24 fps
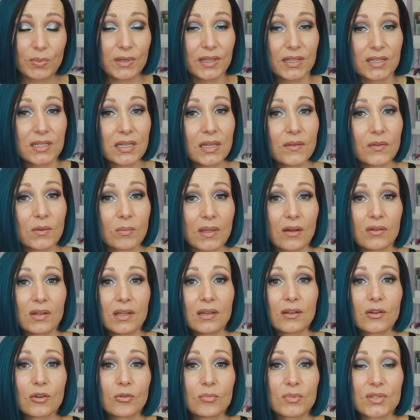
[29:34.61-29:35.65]
please leave them
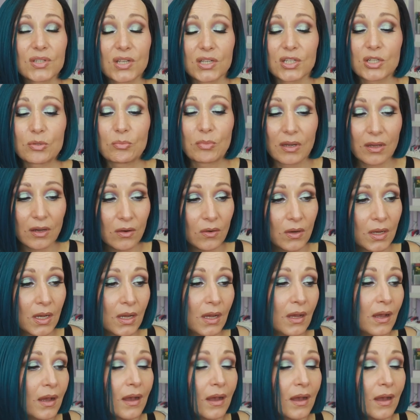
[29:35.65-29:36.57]
down in the comment section below.